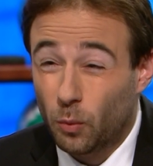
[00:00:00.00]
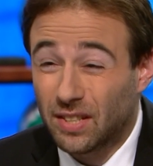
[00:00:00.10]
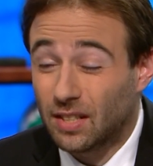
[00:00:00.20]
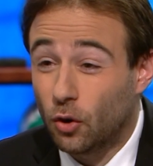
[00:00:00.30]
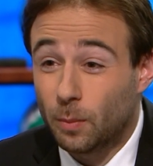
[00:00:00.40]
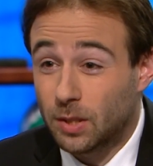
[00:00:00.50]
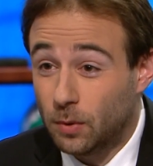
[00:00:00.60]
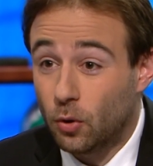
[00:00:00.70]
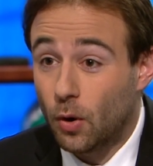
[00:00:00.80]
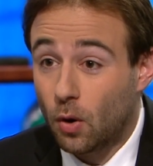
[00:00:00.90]
Western Europe has been
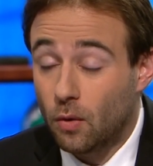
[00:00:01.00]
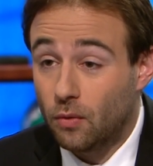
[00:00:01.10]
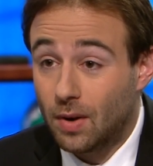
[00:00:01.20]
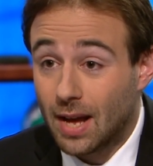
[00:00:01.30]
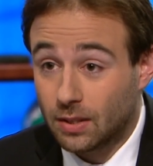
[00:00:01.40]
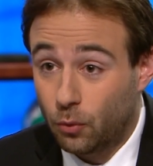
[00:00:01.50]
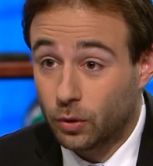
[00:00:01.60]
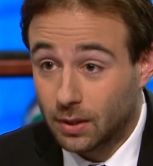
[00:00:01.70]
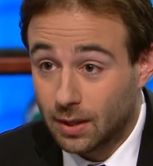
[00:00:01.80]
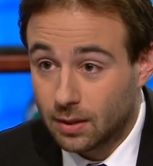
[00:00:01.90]
doing over the last
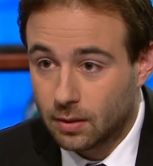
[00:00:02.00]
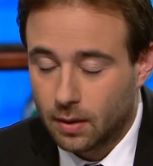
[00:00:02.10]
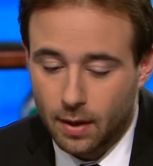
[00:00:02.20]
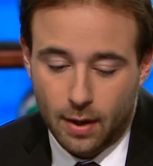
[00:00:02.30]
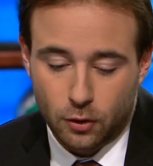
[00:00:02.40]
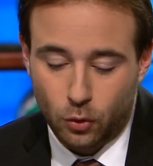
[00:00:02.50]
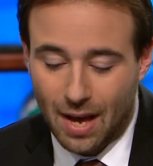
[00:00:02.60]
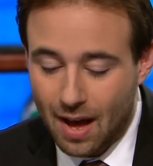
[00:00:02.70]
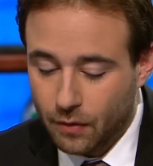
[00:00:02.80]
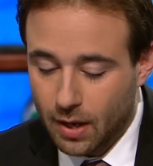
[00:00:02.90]
40 years. So you
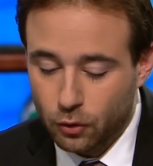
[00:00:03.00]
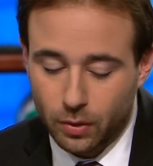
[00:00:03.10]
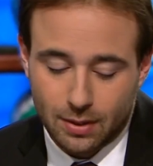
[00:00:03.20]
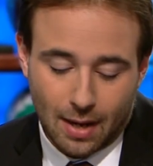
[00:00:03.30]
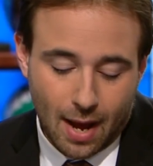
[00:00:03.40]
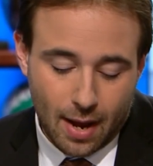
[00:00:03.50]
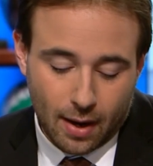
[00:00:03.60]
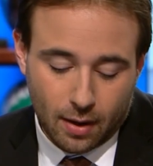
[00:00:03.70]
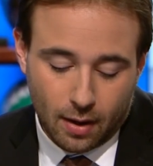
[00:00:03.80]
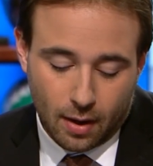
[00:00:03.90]
have countries
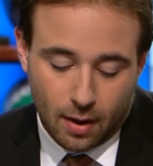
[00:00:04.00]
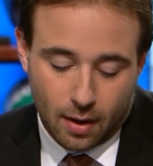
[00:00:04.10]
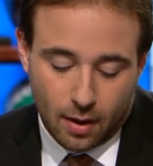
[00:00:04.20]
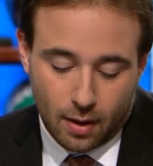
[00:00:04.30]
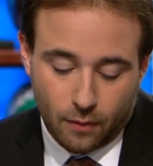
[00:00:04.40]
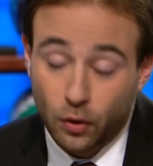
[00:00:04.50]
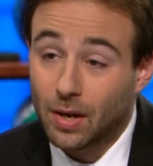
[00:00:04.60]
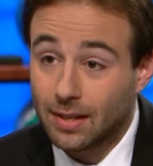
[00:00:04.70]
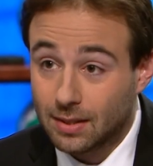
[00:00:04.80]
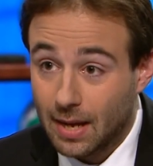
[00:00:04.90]
like uh, the
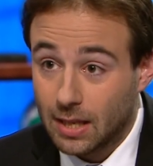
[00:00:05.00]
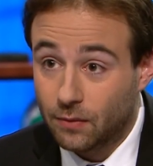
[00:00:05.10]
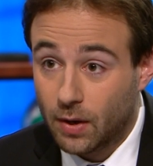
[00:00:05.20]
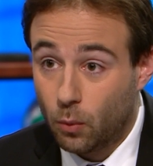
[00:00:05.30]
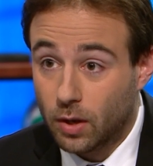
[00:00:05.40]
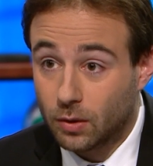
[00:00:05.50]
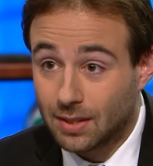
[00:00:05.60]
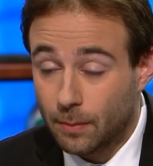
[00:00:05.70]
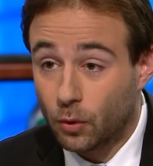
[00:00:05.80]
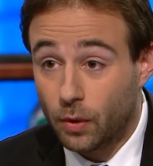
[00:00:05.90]
United States that were to
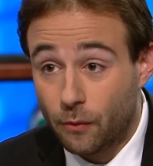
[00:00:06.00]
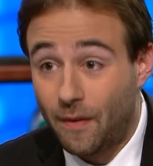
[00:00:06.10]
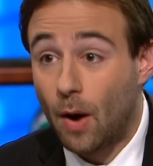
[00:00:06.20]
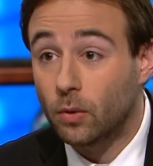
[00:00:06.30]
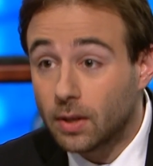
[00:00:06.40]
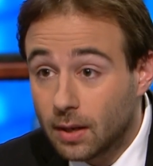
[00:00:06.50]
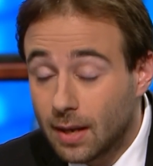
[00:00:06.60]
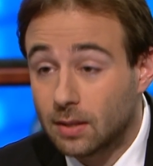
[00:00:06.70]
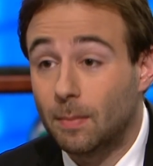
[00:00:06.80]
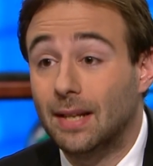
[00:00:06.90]
some degree founded
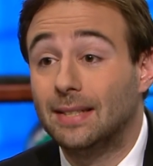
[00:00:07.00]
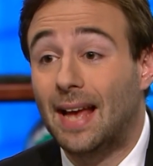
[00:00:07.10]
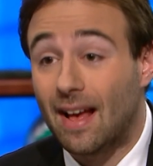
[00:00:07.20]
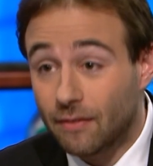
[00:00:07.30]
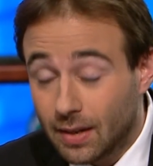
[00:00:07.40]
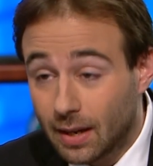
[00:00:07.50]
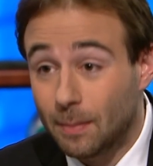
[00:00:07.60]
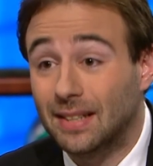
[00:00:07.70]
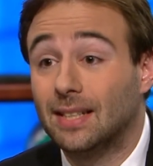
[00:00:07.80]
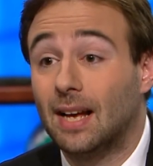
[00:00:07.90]
as multi-ethnic,
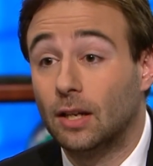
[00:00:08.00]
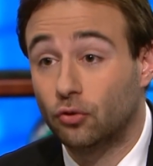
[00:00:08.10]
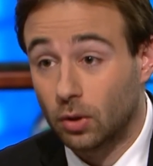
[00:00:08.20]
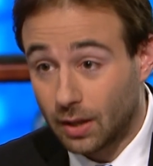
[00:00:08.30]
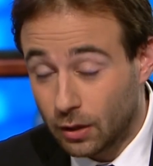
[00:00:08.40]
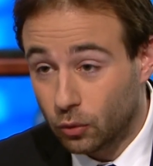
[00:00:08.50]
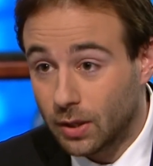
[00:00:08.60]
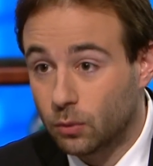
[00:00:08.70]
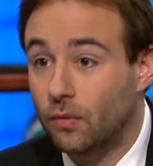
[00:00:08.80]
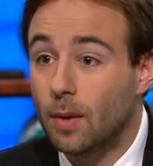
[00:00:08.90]
multicultural
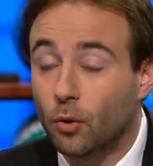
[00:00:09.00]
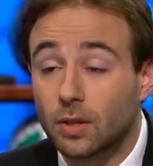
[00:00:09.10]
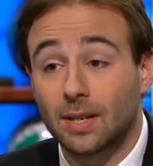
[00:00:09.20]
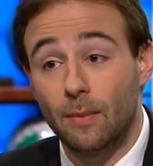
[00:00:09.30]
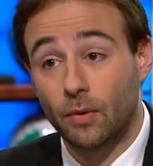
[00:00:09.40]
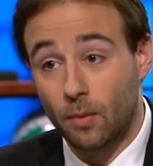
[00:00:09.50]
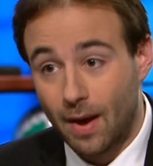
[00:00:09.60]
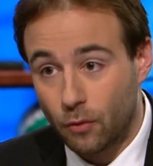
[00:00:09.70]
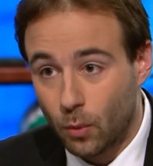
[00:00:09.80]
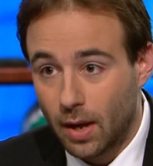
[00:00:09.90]
countries with immigrants coming from
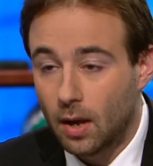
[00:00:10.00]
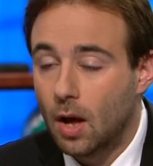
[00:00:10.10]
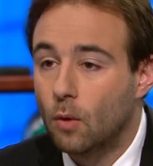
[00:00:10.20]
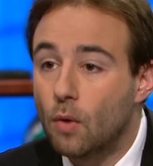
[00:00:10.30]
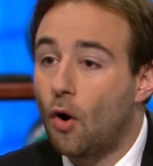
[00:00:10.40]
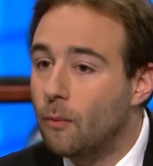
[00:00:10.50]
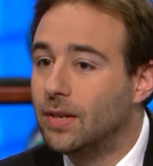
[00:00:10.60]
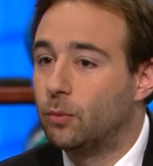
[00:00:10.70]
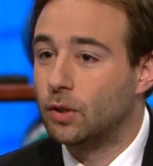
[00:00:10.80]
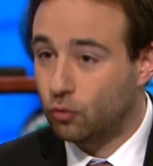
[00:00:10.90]
everywhere, with
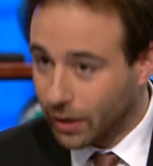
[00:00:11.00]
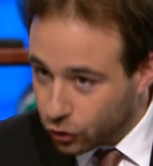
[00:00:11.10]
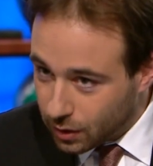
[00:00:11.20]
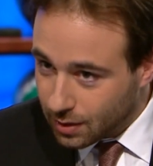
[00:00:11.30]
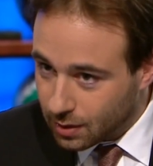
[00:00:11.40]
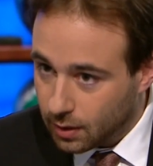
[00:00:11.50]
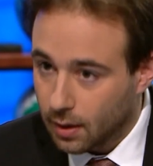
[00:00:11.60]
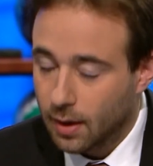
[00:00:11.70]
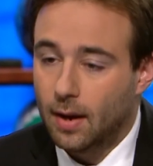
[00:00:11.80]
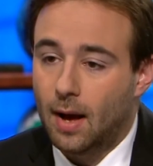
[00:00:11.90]
obvious restrictions.
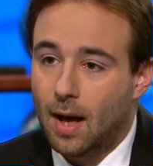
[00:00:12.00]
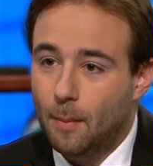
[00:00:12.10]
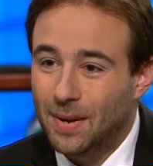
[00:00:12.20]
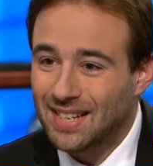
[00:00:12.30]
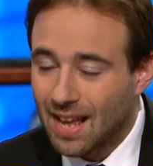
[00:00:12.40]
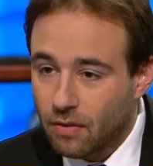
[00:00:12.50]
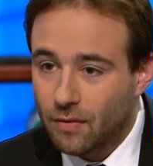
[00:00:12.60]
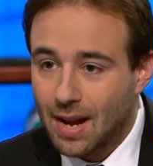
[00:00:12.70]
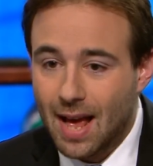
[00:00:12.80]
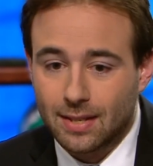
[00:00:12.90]
Uh, but
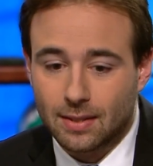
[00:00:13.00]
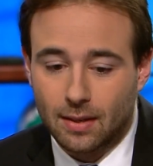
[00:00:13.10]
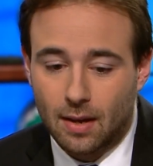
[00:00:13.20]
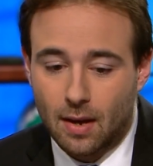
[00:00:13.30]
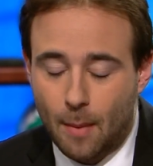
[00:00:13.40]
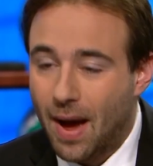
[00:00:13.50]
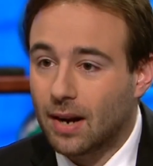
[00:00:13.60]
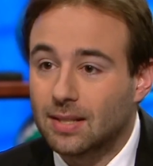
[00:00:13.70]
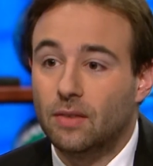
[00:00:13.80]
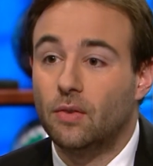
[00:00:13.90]
nevertheless, uh,
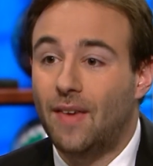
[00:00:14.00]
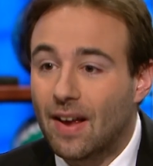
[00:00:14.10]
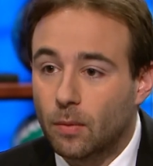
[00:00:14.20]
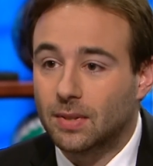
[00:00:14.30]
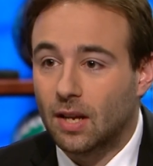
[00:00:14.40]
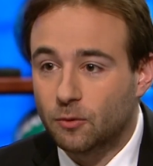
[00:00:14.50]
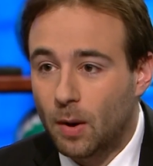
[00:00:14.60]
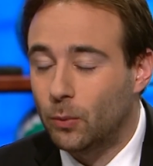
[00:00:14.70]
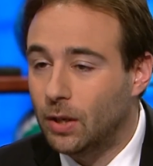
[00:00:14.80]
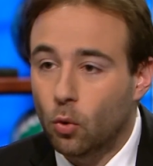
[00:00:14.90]
Americans never defined themselves by
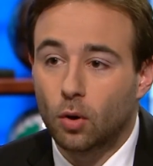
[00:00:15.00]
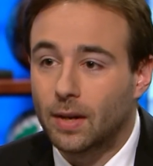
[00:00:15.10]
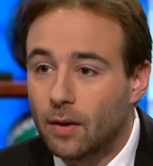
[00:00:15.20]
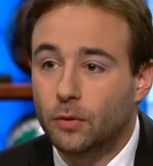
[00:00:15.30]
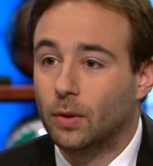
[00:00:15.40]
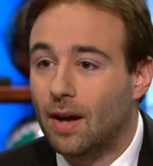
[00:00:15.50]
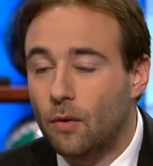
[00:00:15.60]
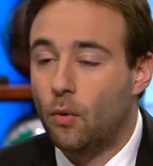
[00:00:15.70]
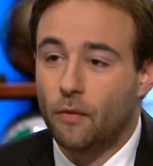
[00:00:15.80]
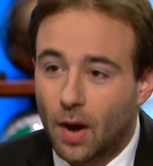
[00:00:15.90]
we all lived together
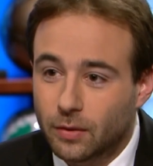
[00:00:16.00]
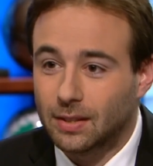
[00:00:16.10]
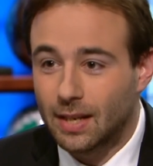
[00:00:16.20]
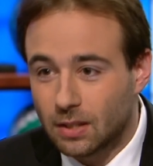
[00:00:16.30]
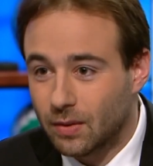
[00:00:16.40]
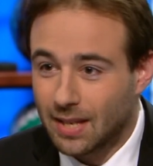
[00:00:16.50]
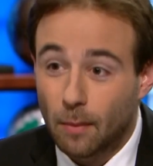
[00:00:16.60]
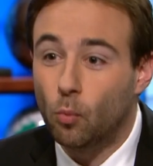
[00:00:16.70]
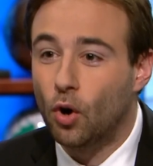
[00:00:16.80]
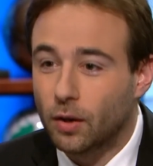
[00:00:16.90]
for a thousand years in the
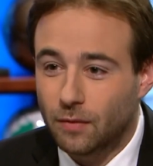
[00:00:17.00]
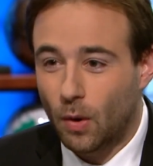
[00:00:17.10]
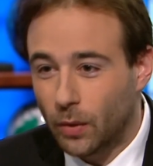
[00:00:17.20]
same world and then